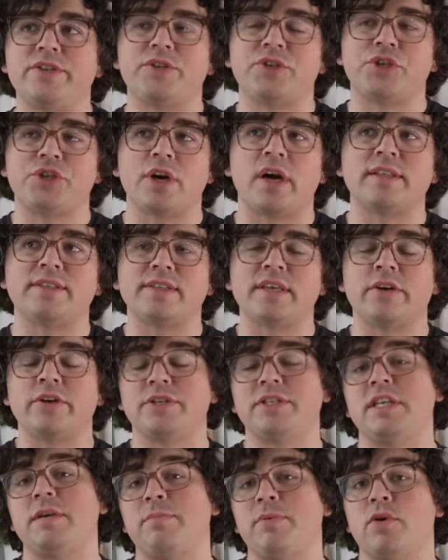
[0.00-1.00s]
shots that are
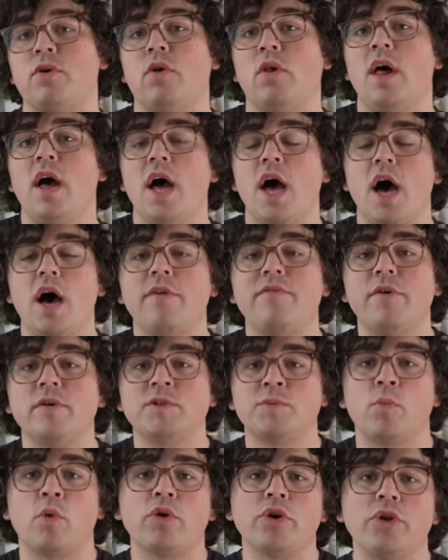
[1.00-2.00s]
typical of
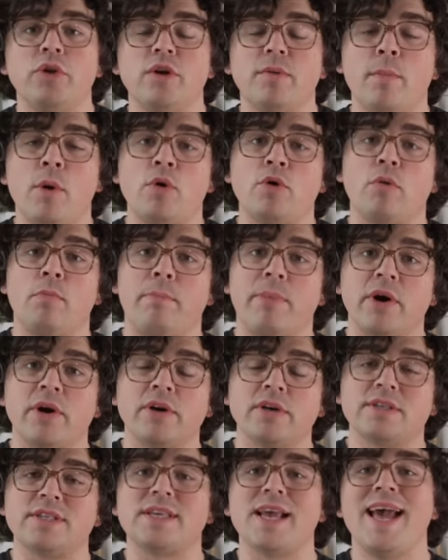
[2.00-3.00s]
those more unimodal
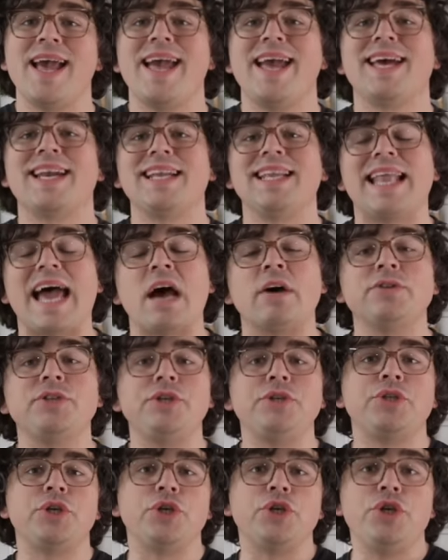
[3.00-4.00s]
burrs. It allows
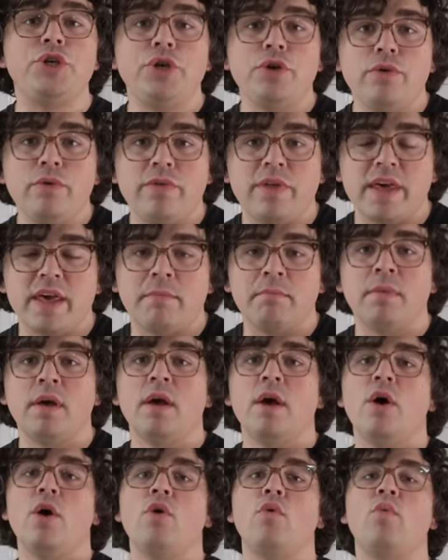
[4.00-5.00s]
you to do them
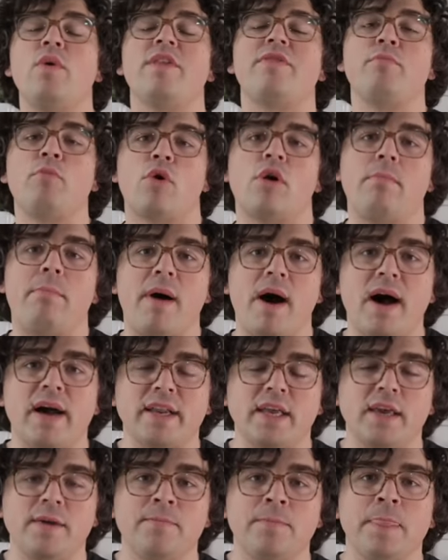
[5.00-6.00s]
with more
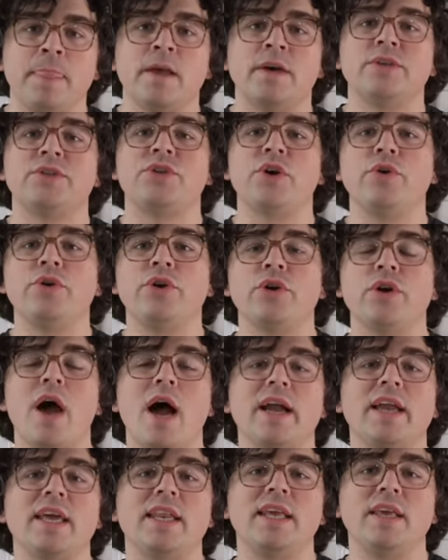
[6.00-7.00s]
body. So
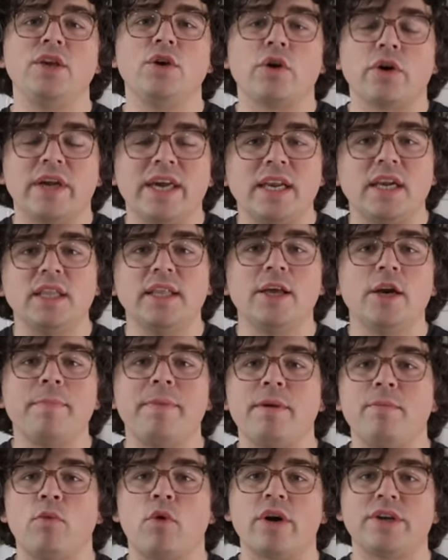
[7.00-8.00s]
you'll get a little
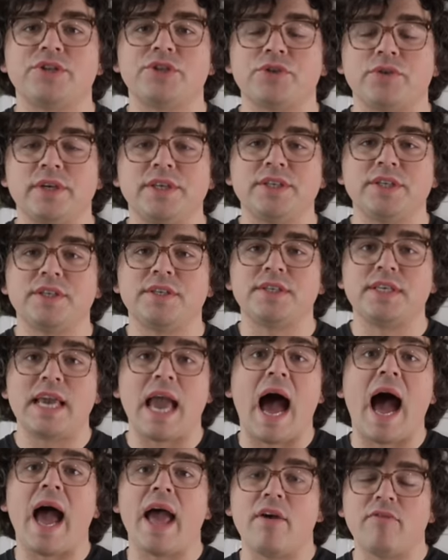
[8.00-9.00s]
bit more
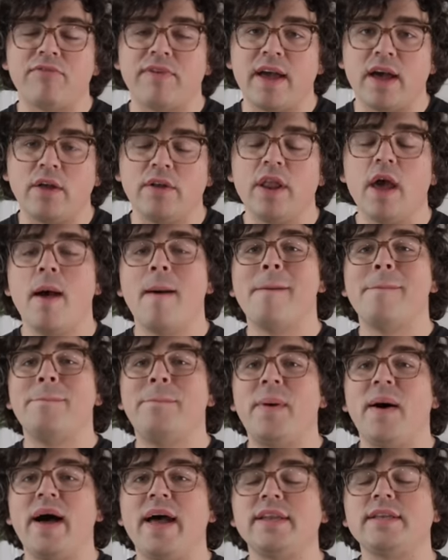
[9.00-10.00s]
astringency, I have found,
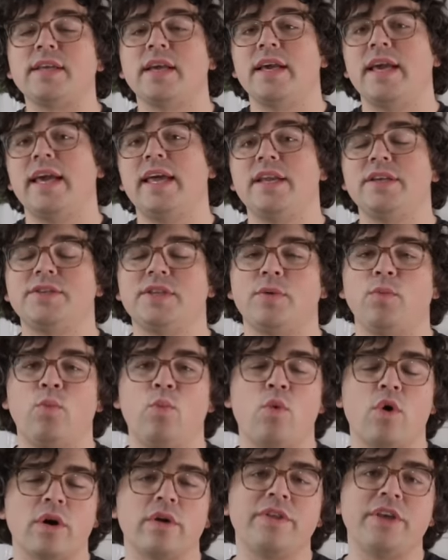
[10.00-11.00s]
but it is a
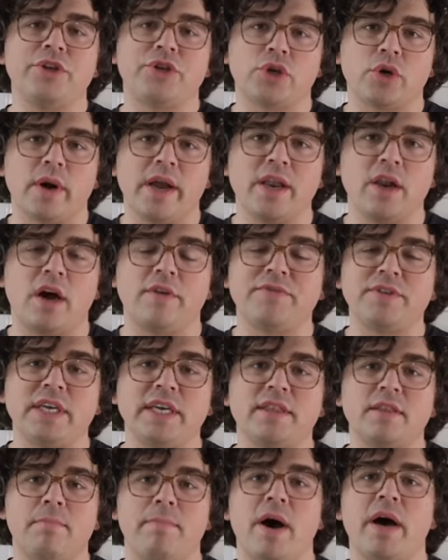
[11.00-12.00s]
worthy trade-off to
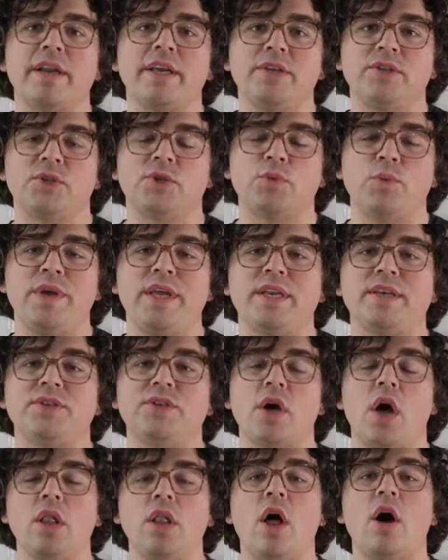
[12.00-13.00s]
get the body and sweetness
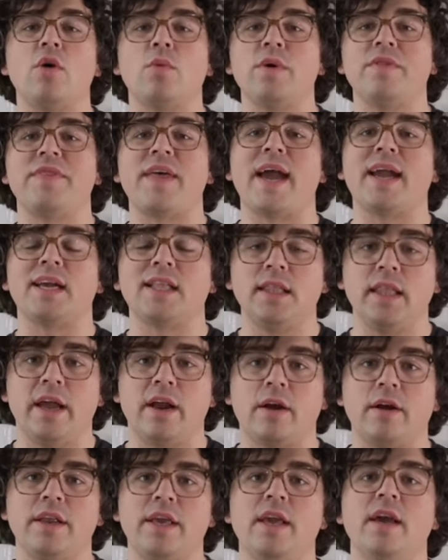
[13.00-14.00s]
along with that
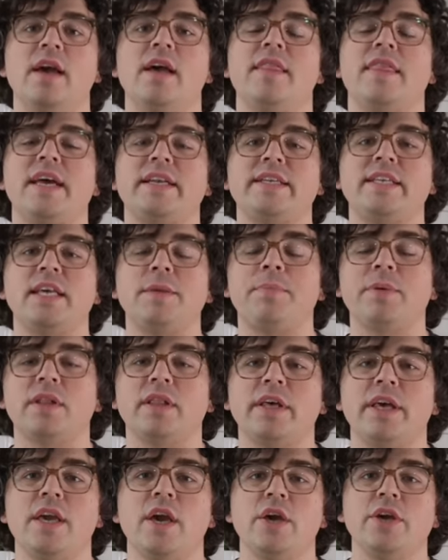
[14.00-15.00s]
clarity that
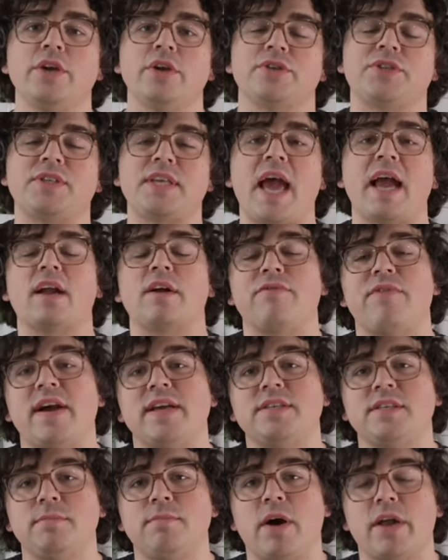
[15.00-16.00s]
typically you're
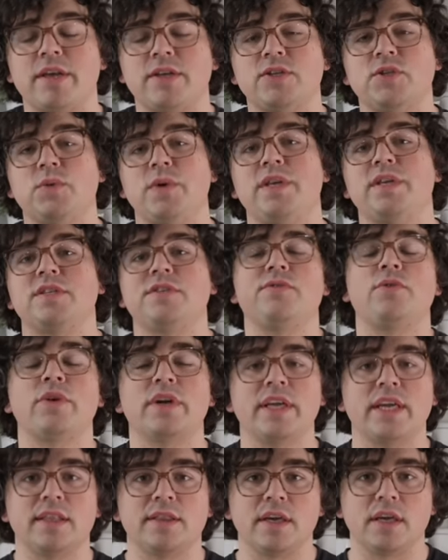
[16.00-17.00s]
sacrificing body and sweetness for
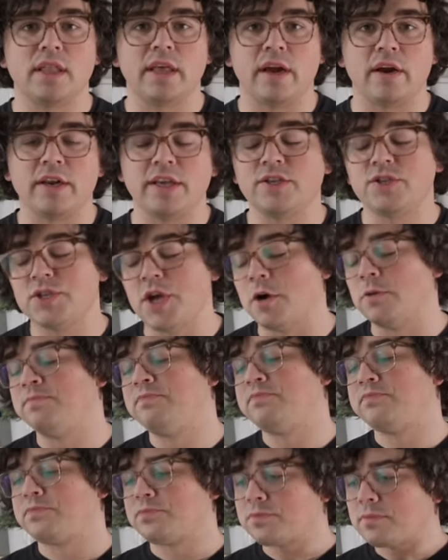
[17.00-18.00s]
to get the clarity. So
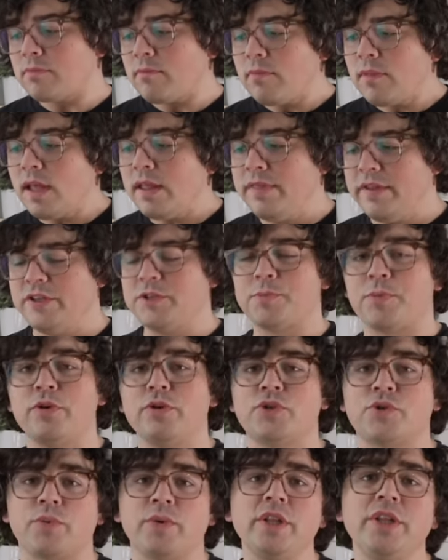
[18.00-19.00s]
these
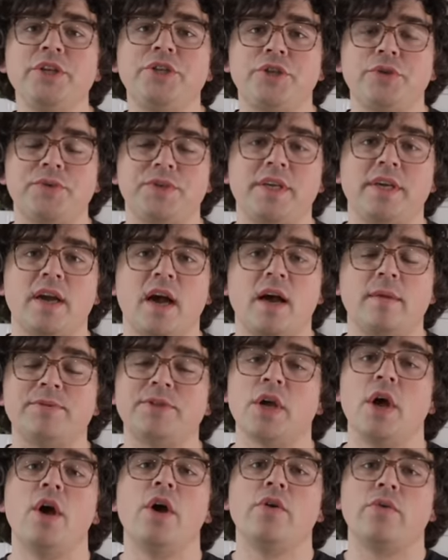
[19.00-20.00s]
produce really juicy
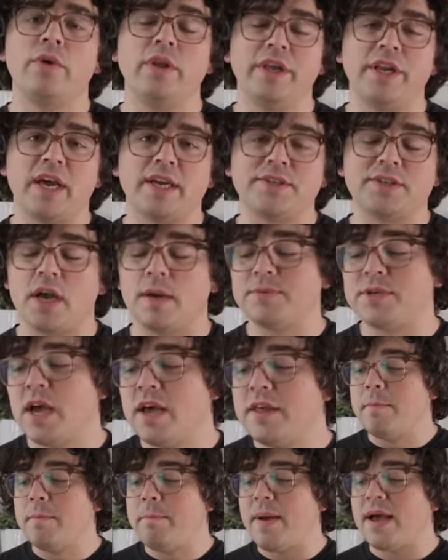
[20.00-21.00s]
cups, really nice cups.
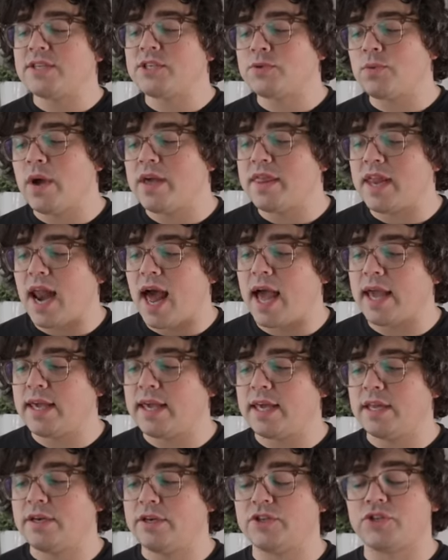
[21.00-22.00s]
best way that I
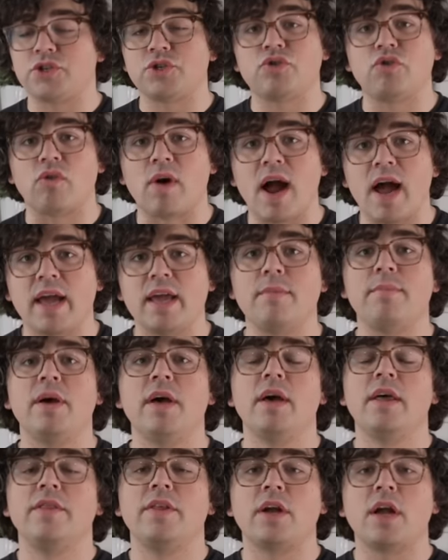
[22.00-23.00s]
can describe
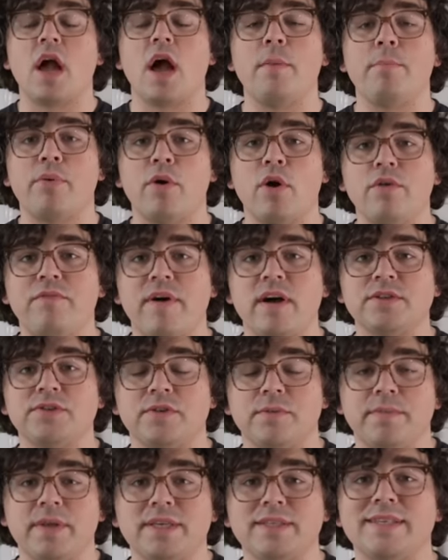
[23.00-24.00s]
the cup profiles
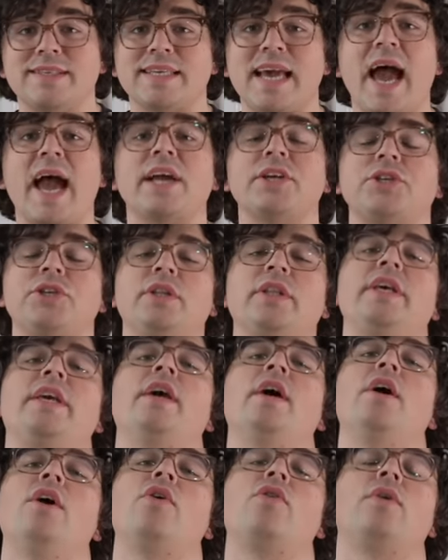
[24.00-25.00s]
from this is actually
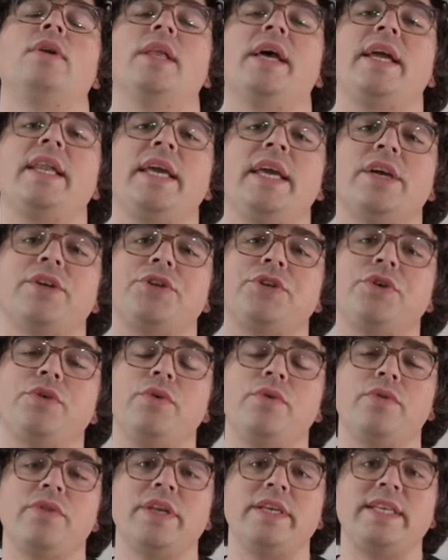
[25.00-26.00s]
relating it
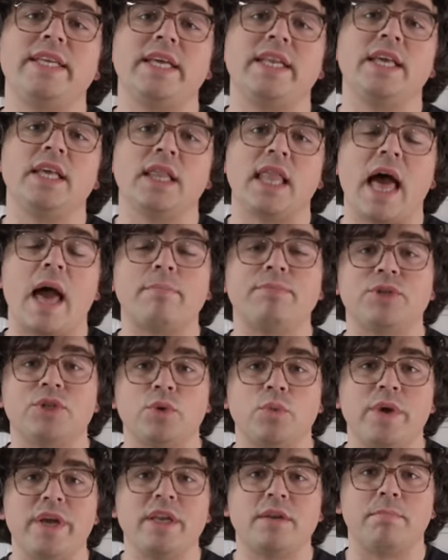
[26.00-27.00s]
to the Ditting Lab
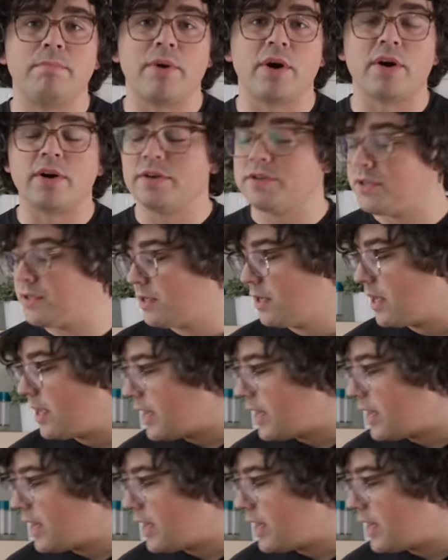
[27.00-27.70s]
Sweet burrs.